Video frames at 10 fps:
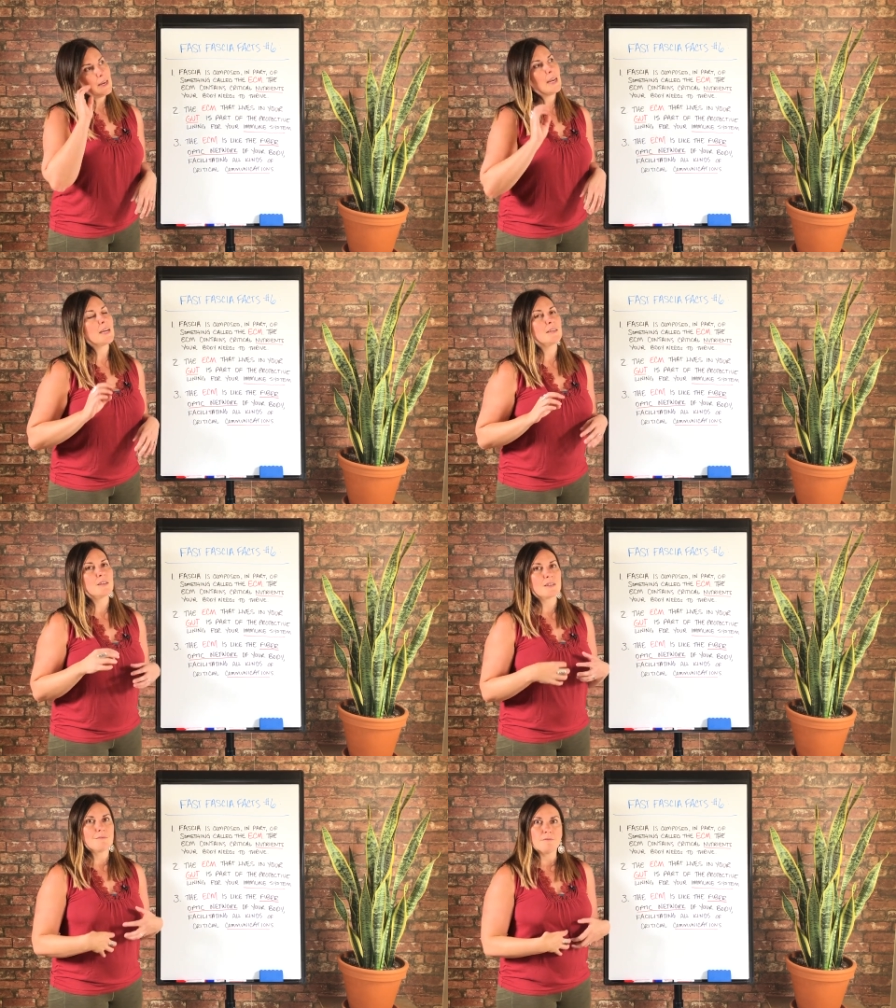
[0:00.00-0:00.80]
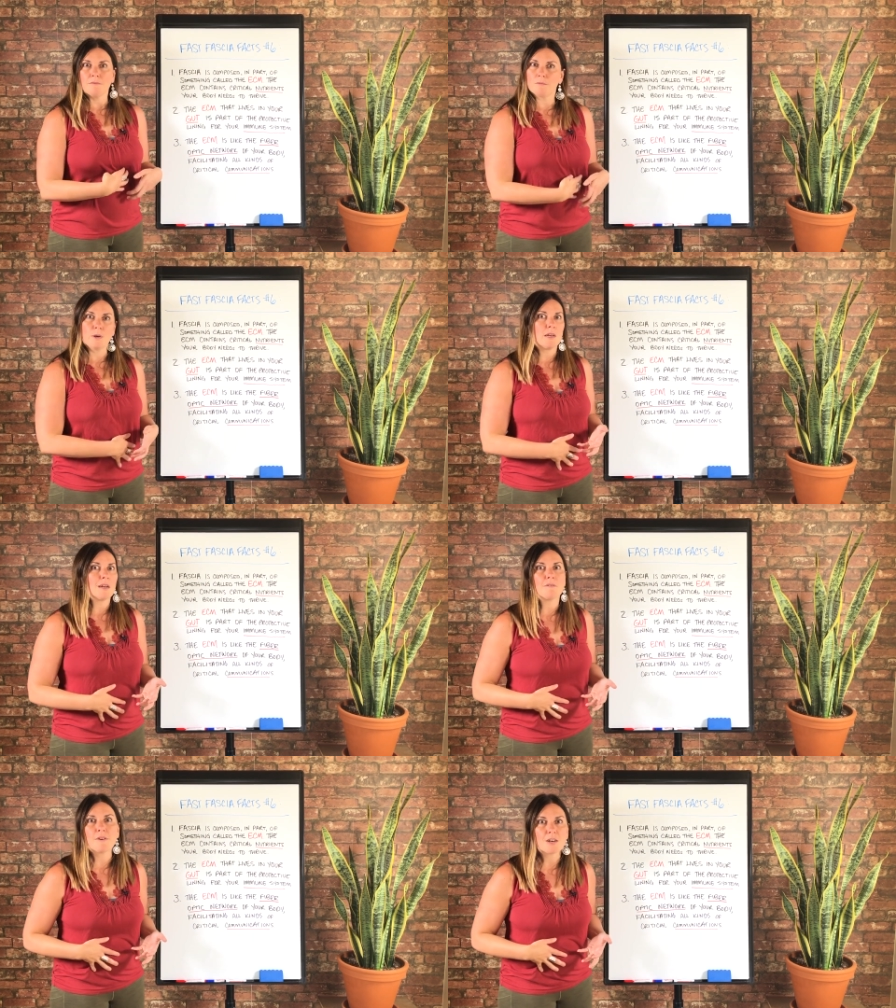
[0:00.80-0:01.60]
And we can
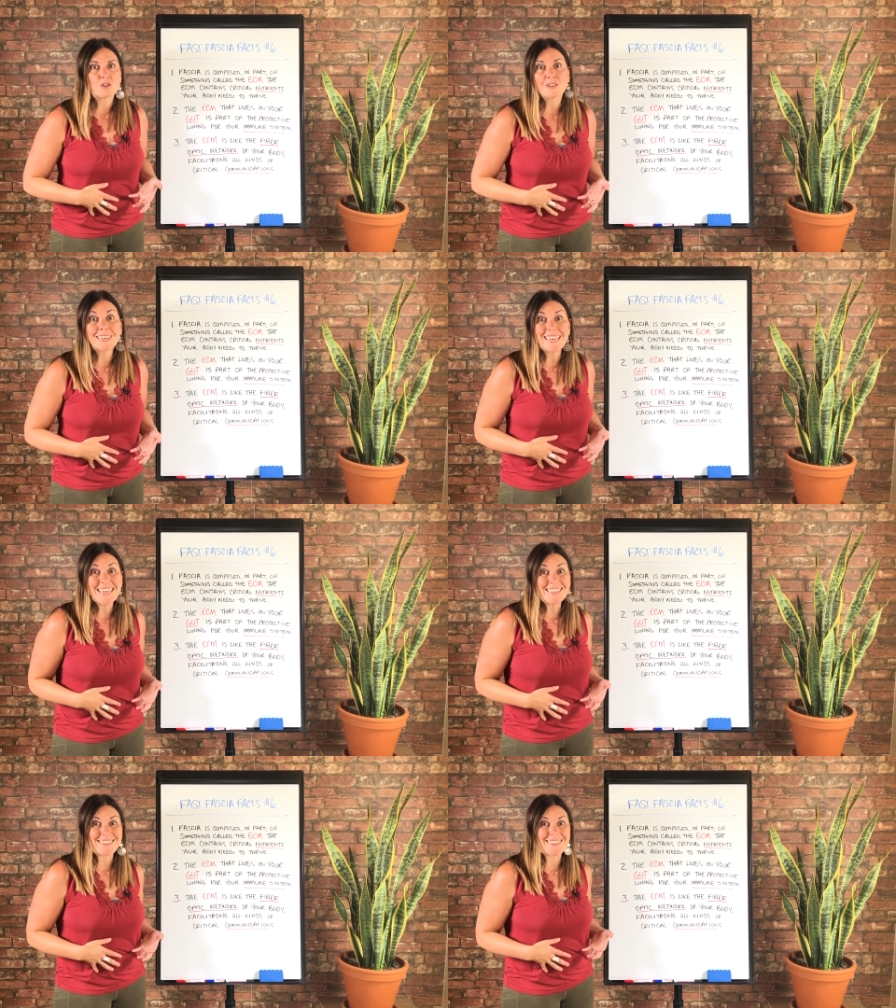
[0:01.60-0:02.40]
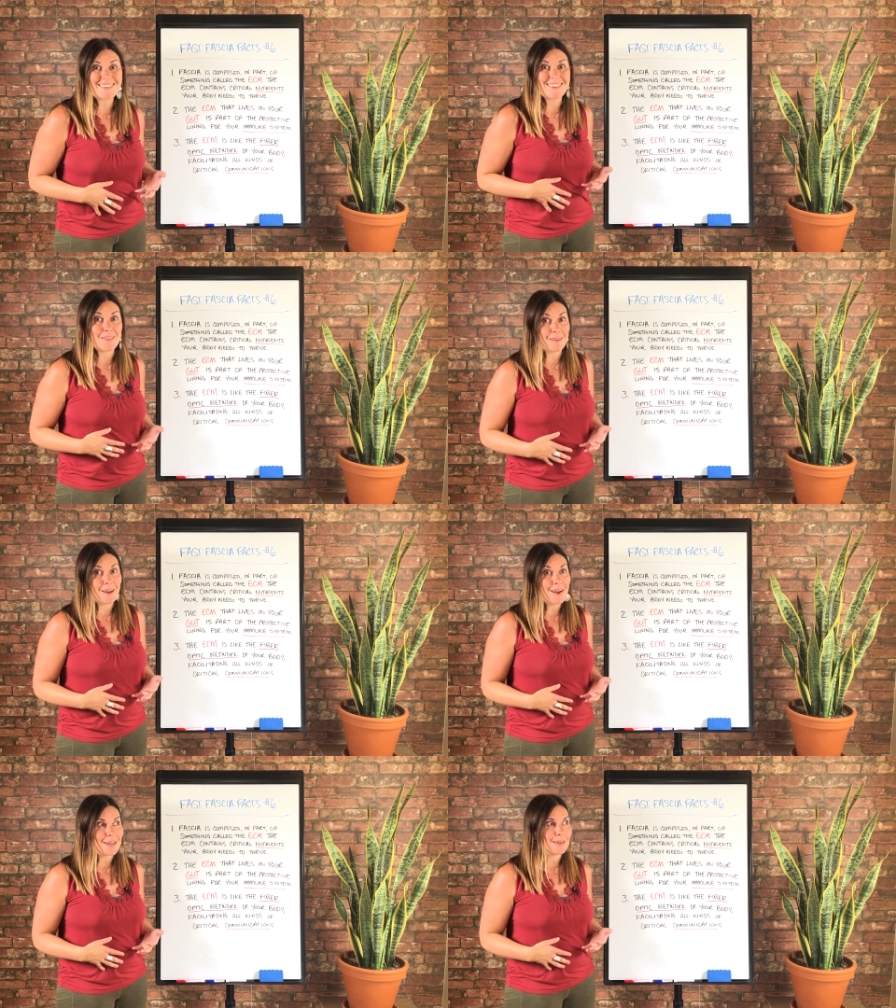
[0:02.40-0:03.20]
get fascially adhesed in the
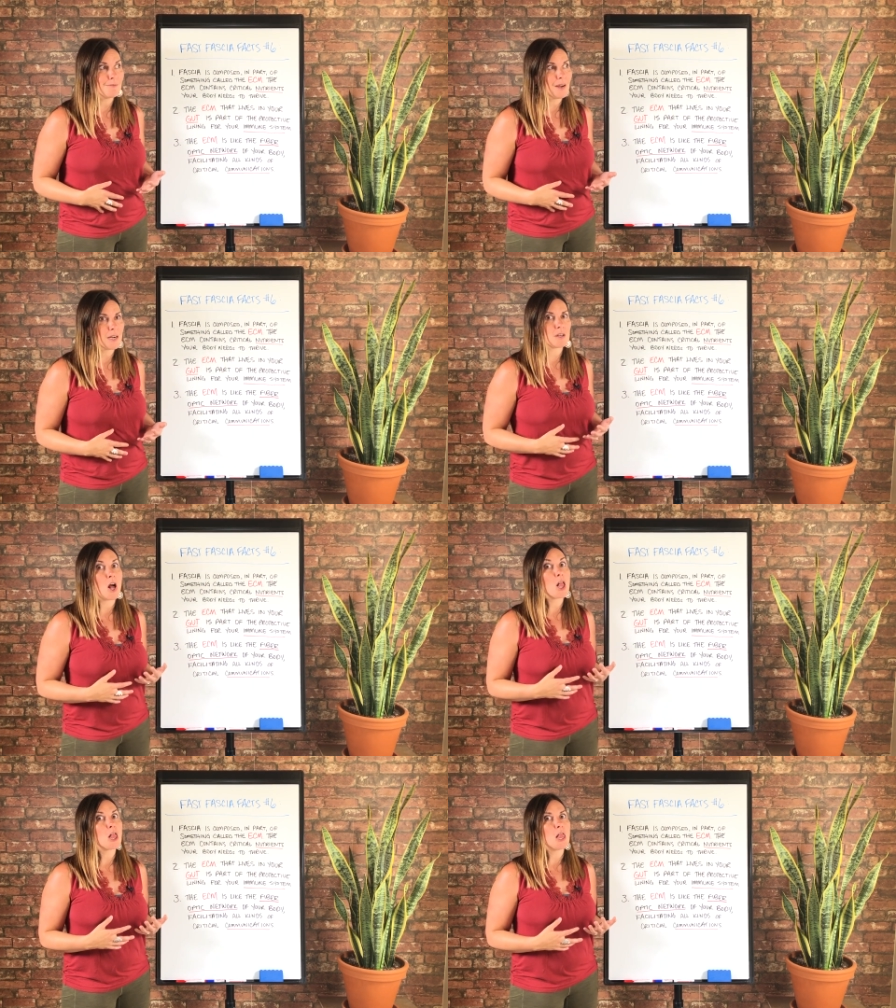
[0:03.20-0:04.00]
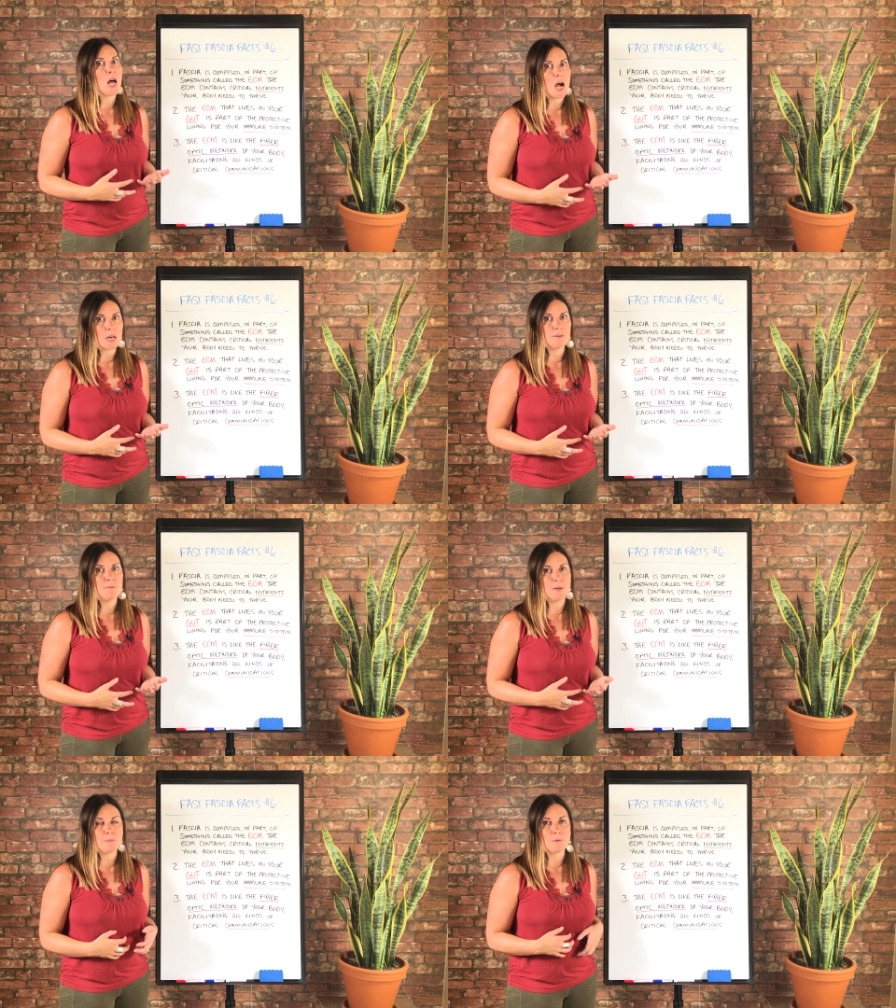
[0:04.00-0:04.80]
gut. In fact, a lot of
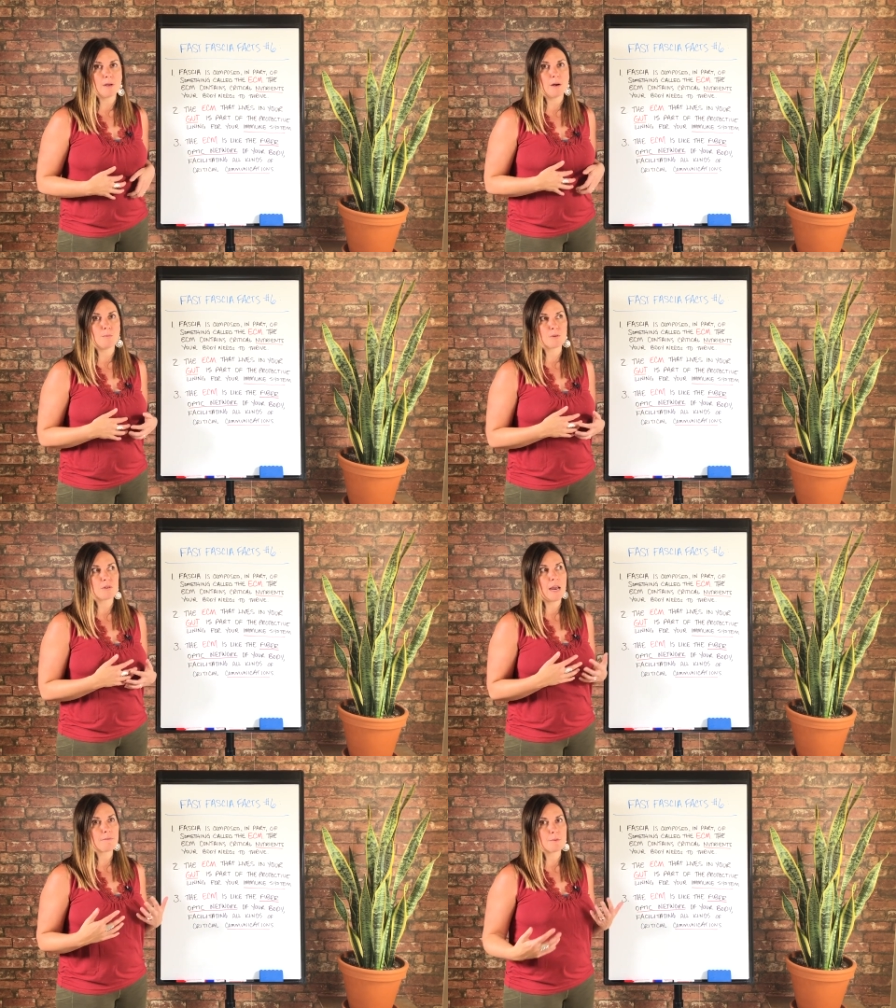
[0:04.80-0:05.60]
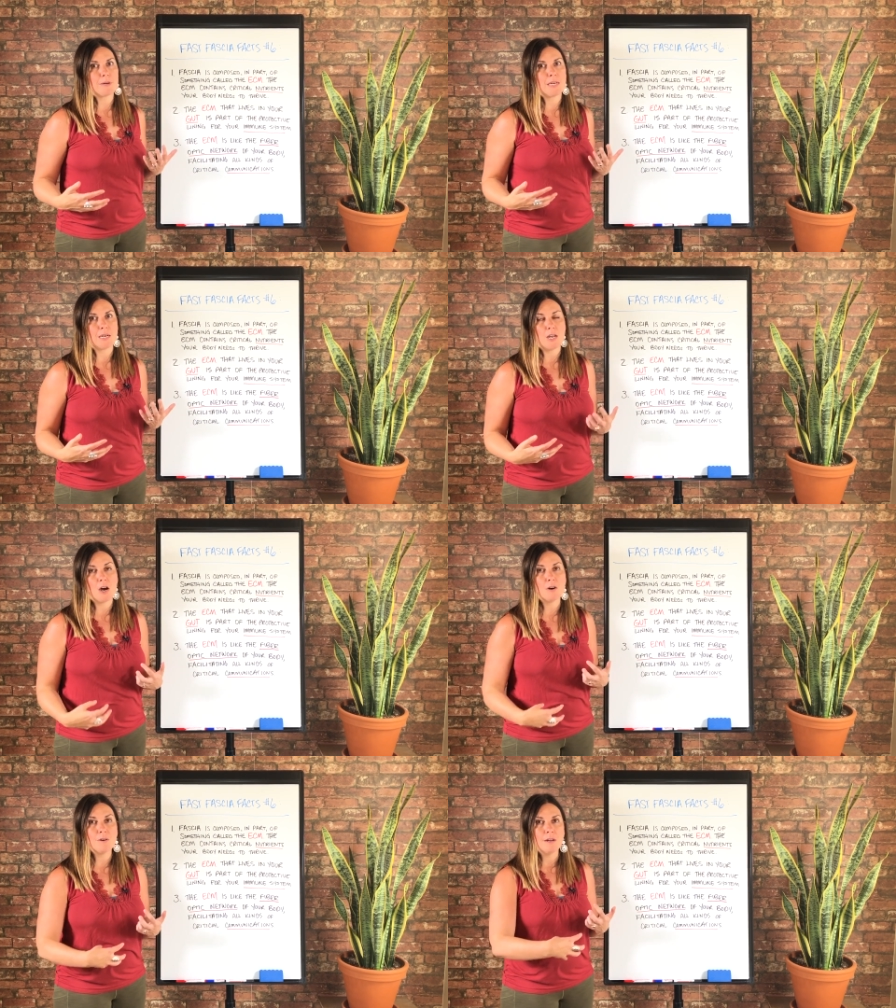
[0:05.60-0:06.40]
people, like almost everybody I
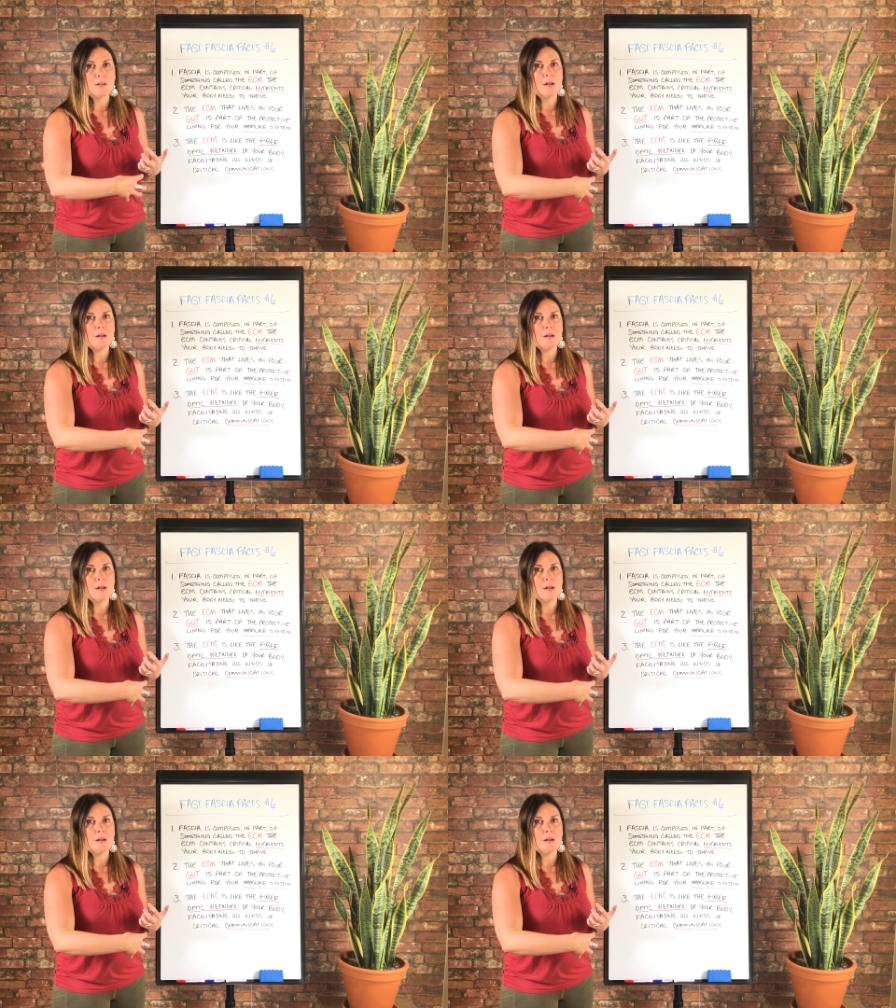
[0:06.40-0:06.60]
know